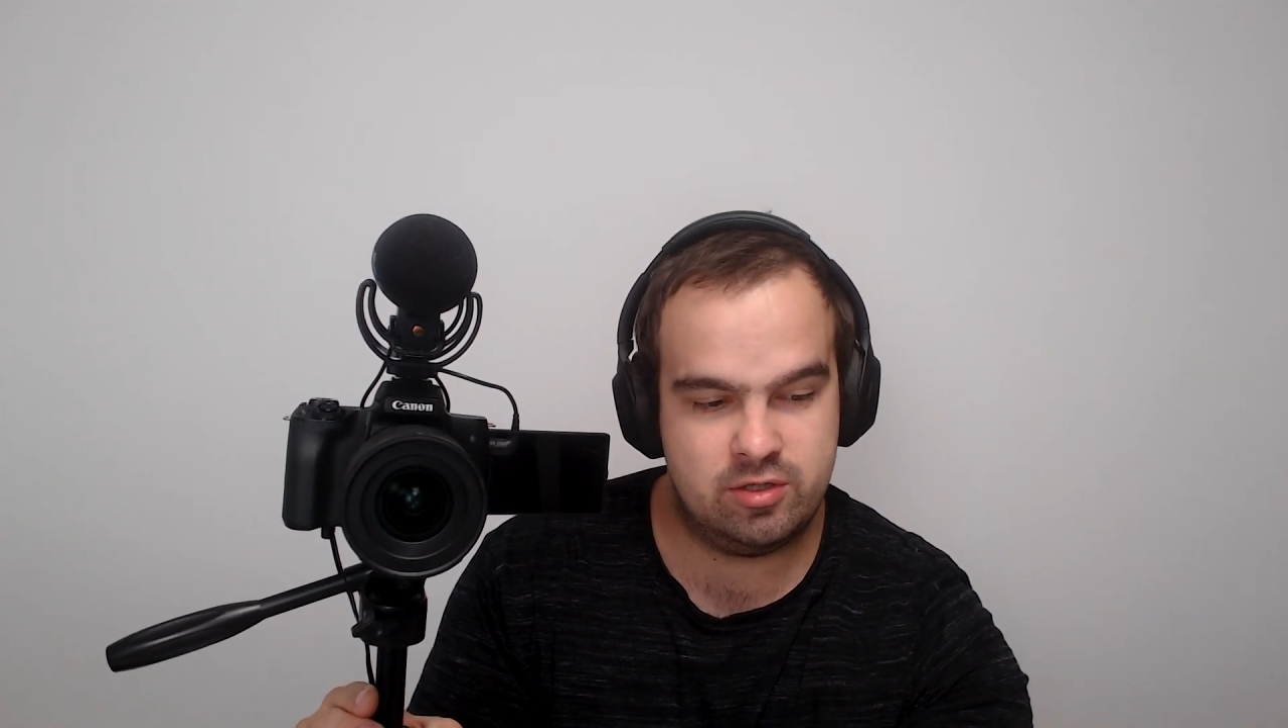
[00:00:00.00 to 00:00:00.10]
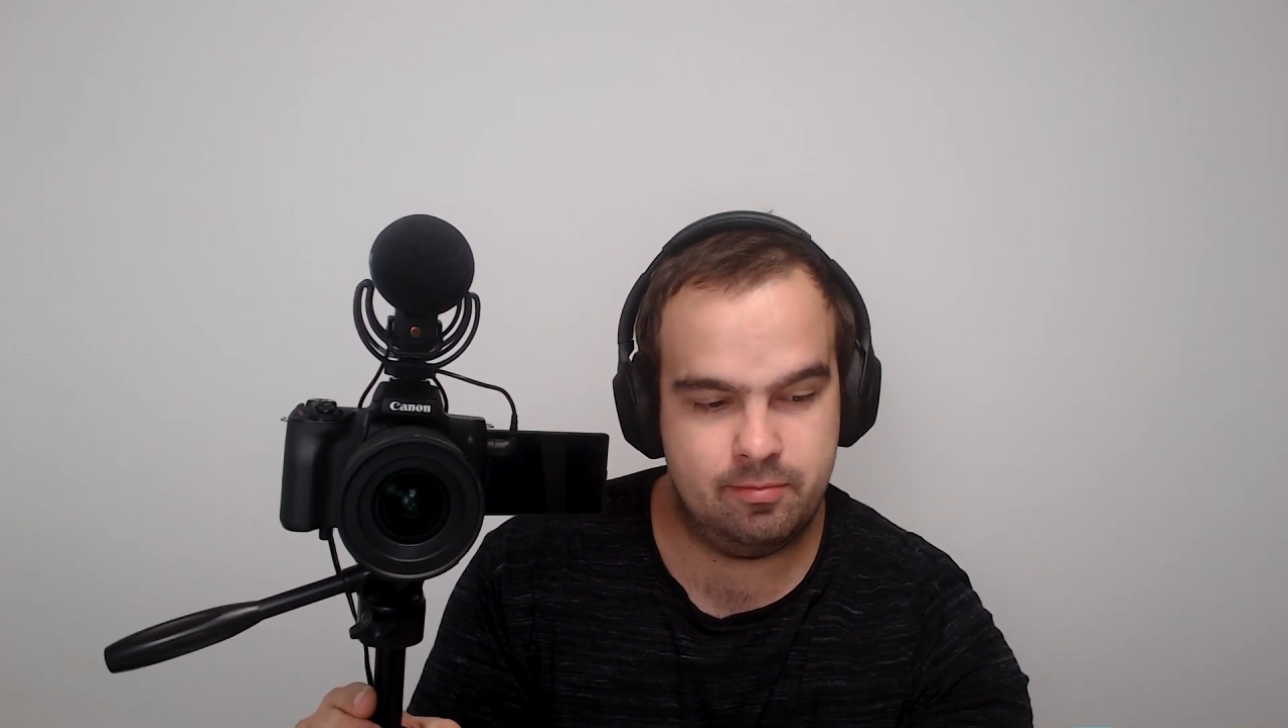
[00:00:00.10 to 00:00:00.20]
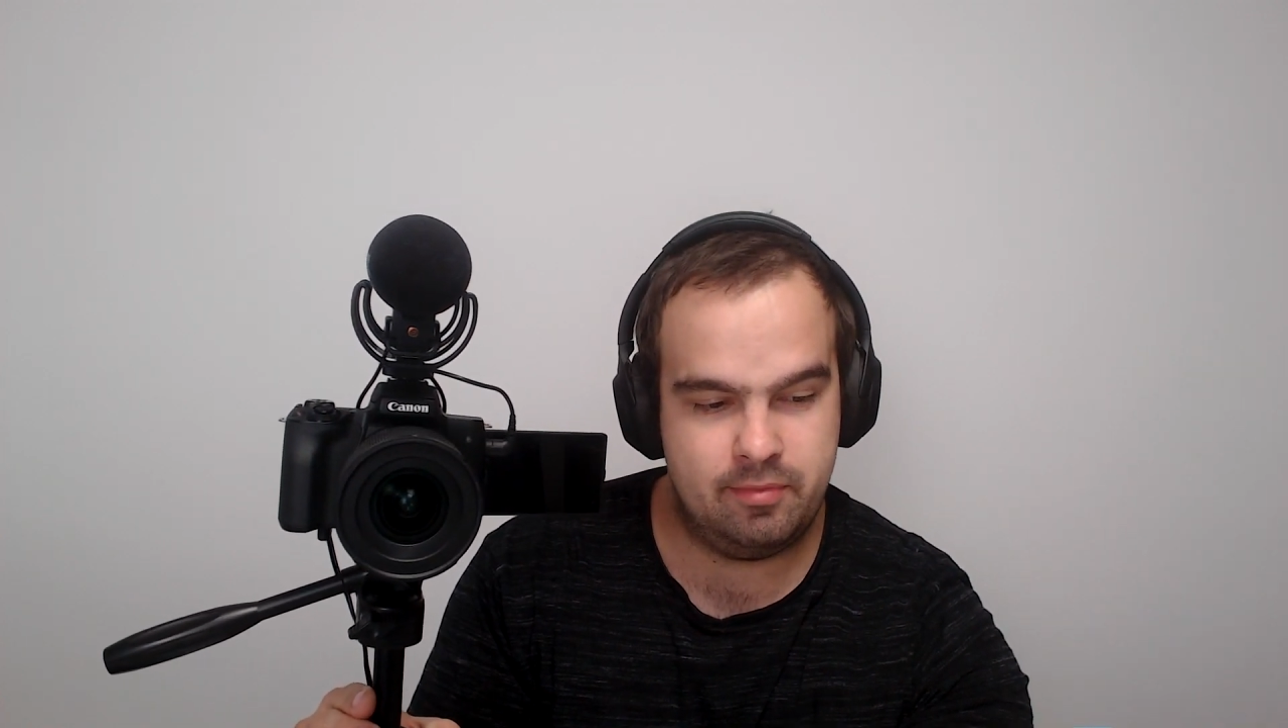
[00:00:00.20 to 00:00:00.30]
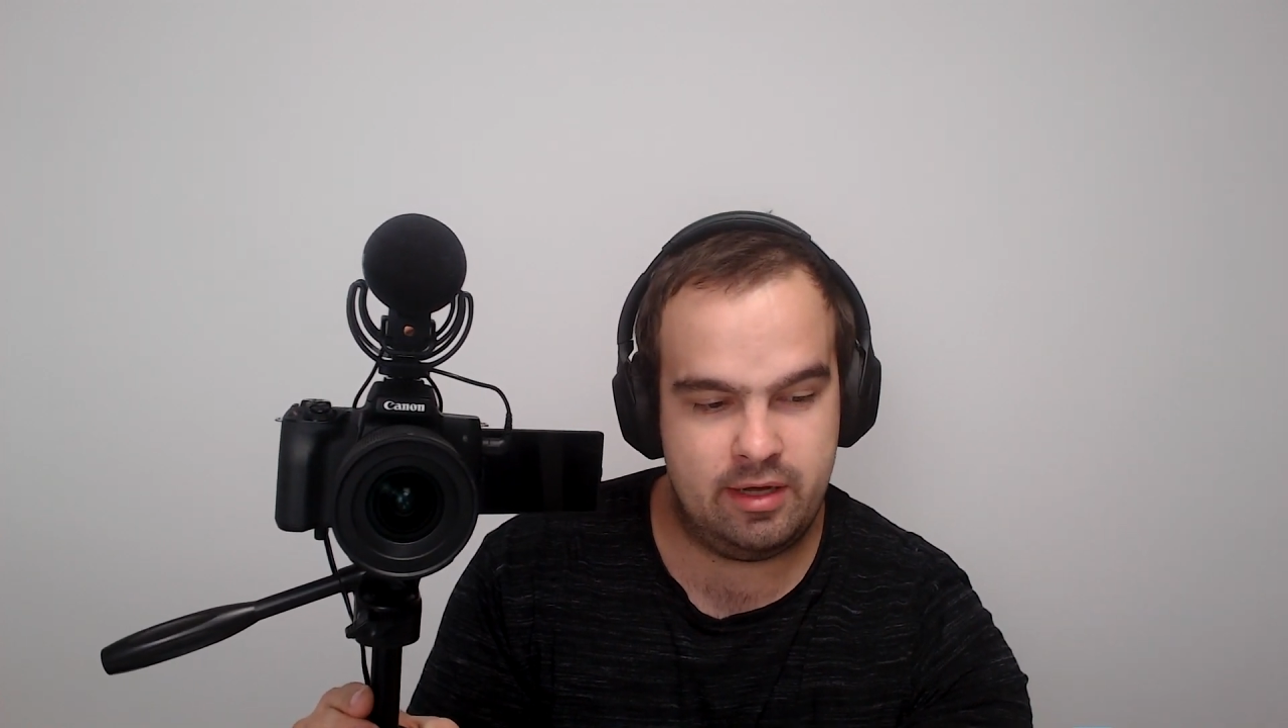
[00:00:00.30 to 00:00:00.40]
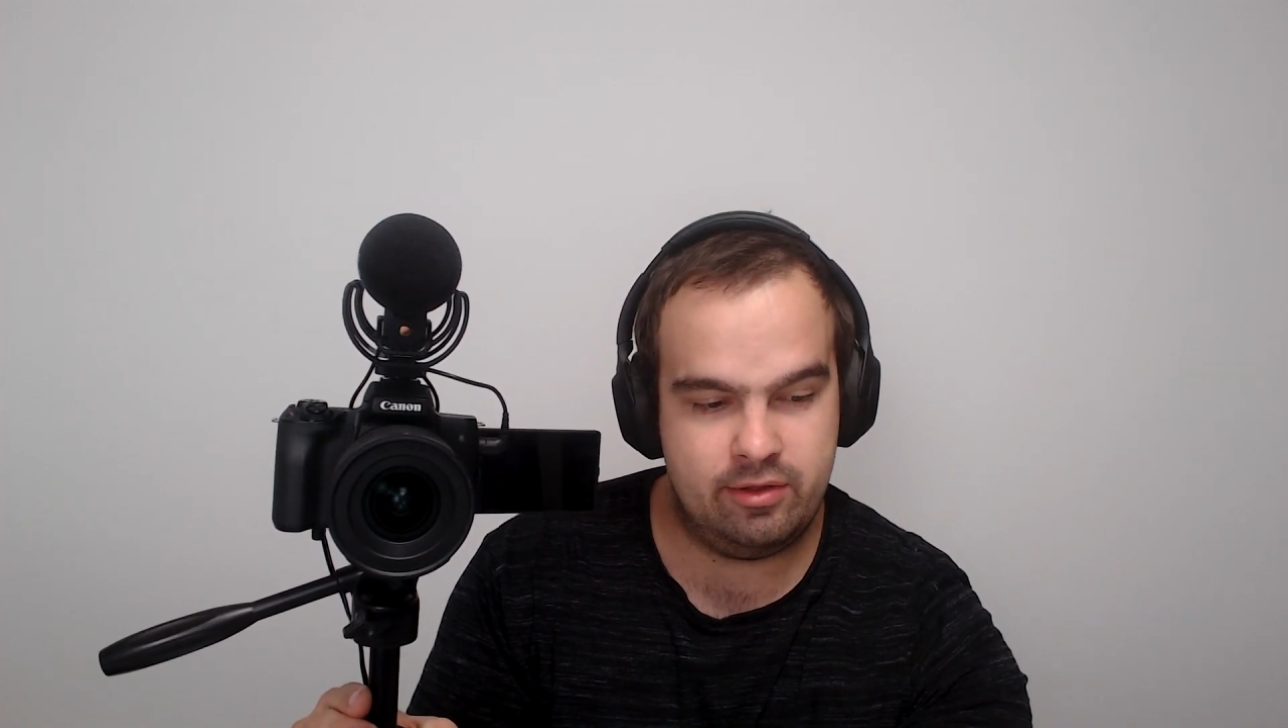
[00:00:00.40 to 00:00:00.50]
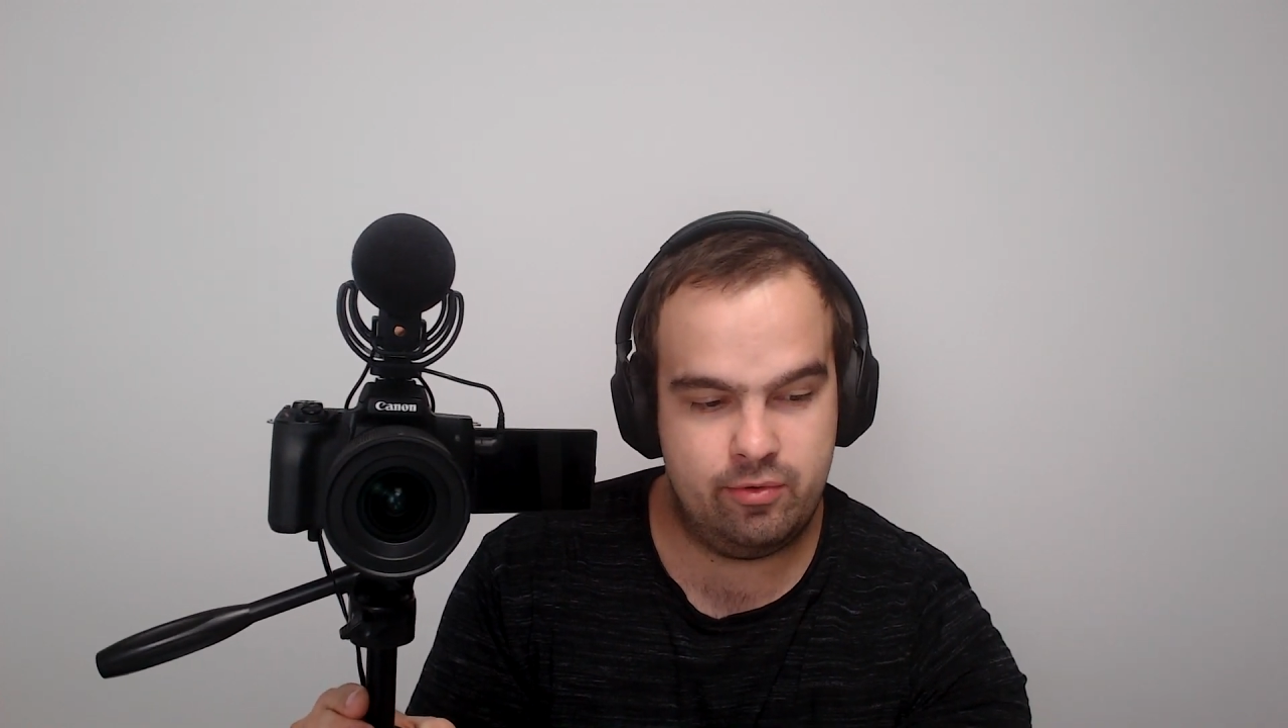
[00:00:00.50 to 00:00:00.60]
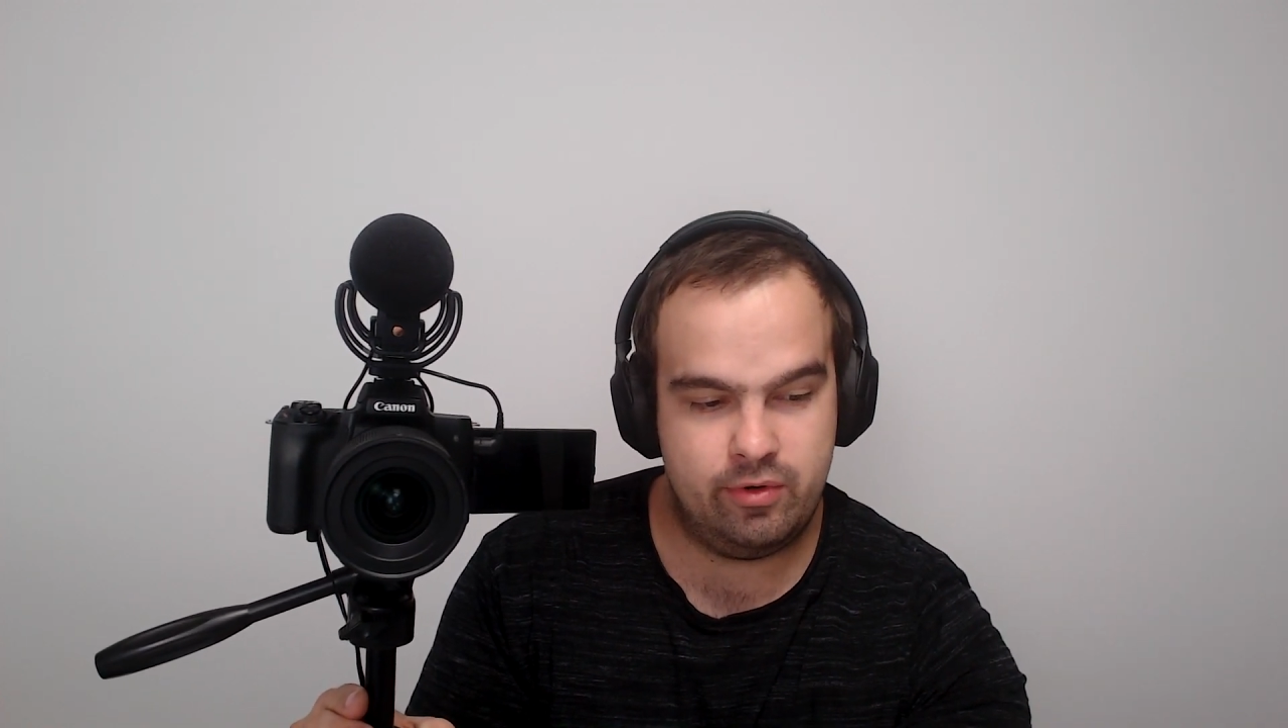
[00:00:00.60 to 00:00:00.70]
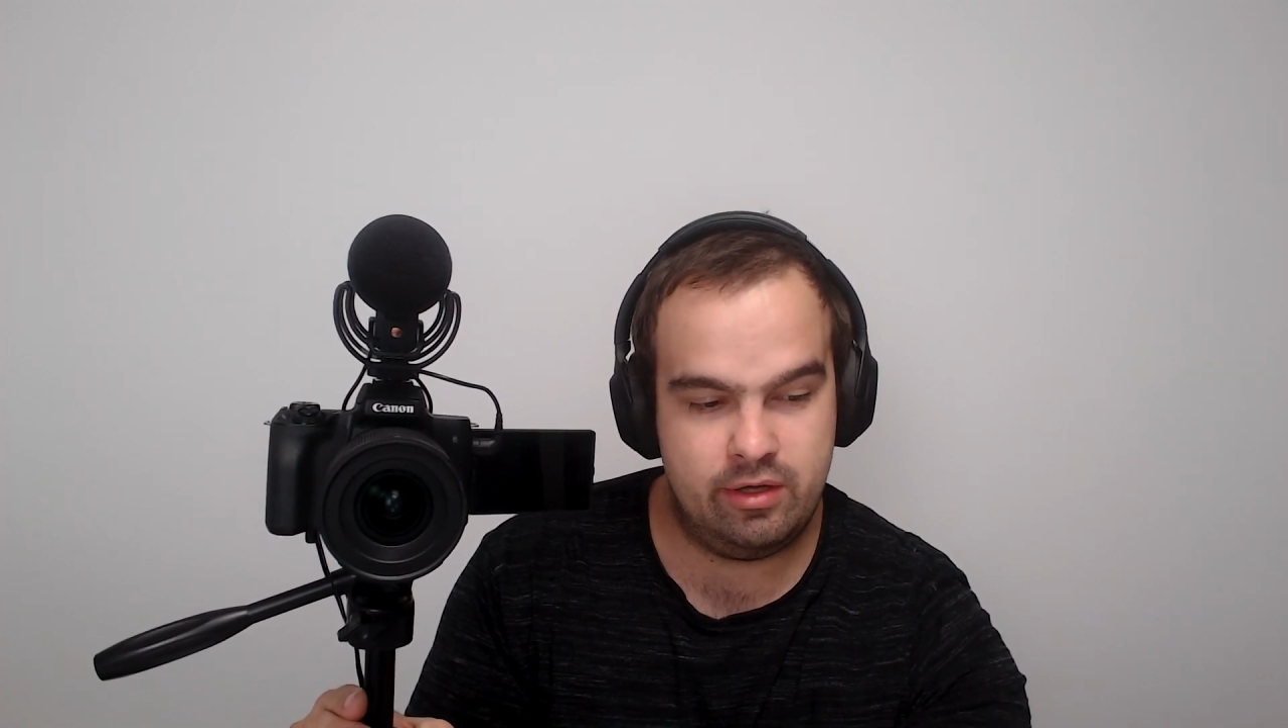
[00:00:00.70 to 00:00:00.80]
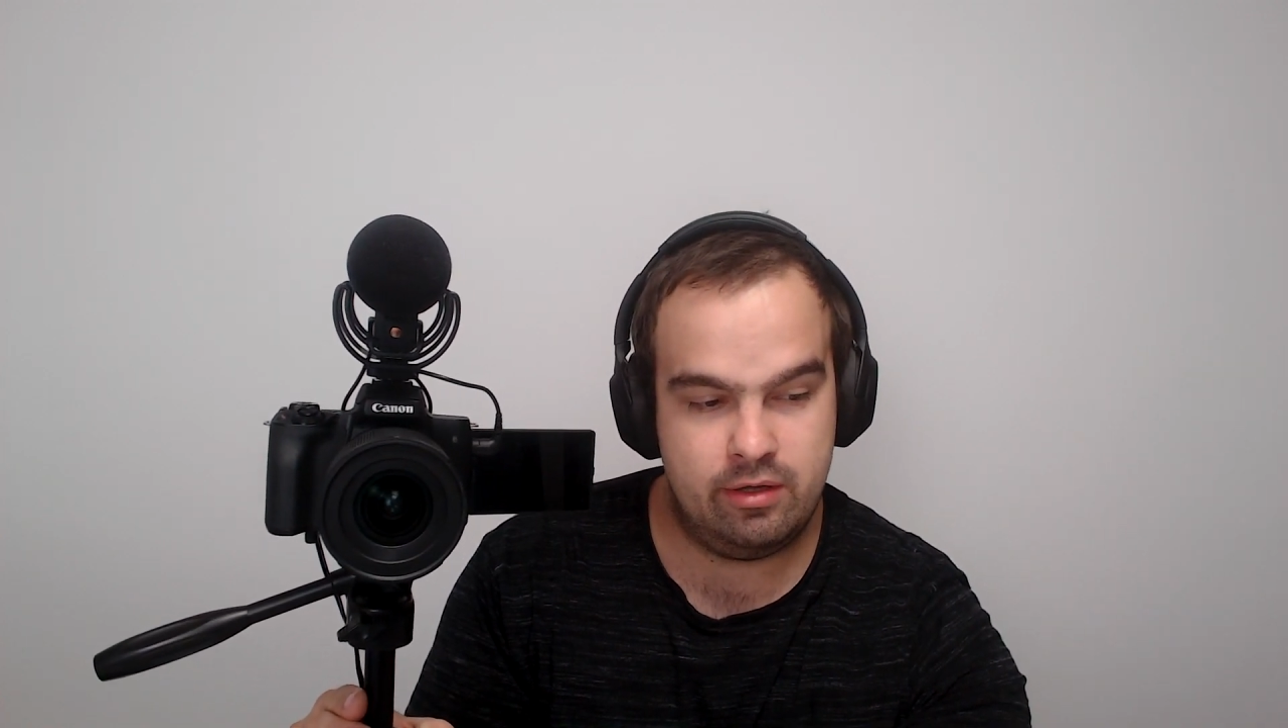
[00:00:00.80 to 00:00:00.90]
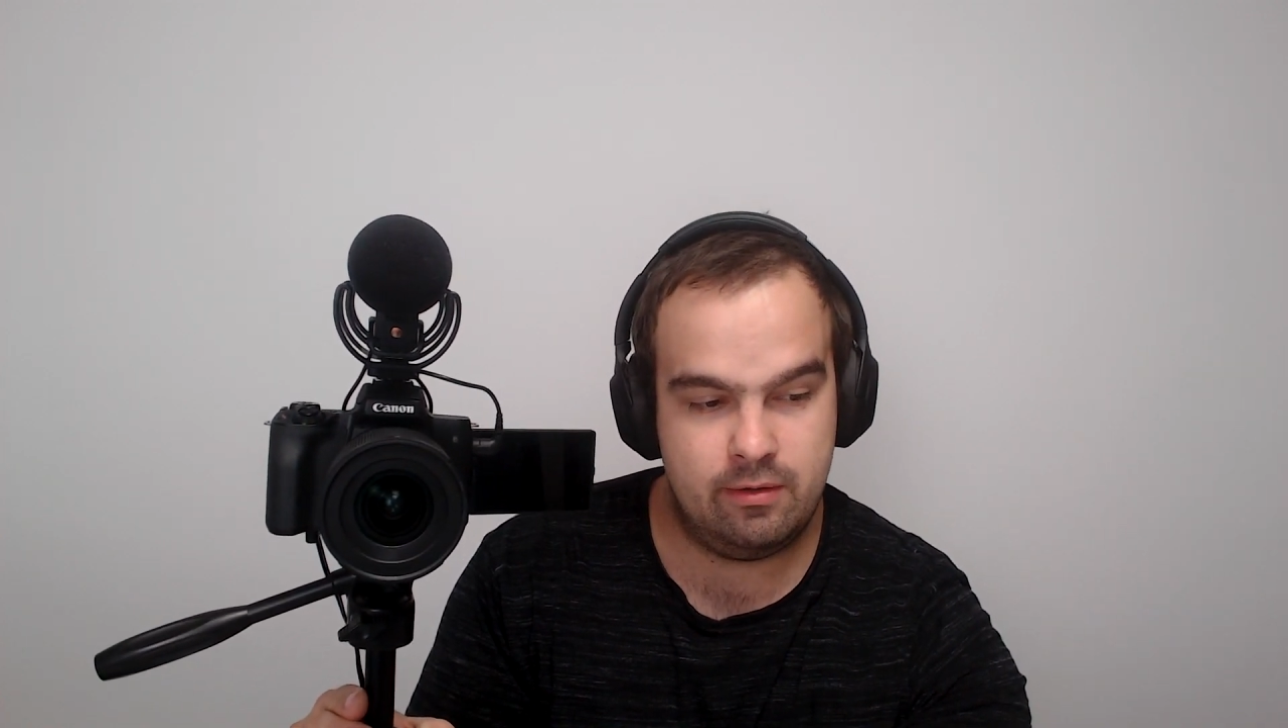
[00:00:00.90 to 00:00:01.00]

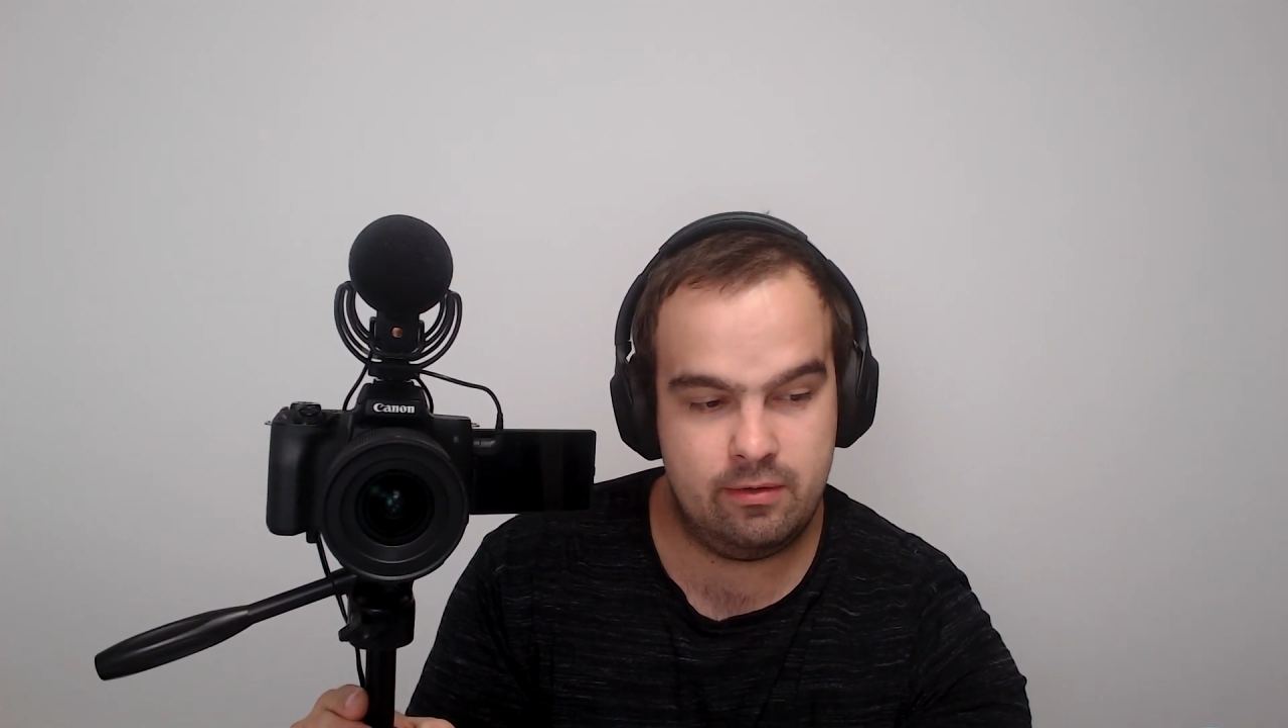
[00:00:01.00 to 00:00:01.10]
battery.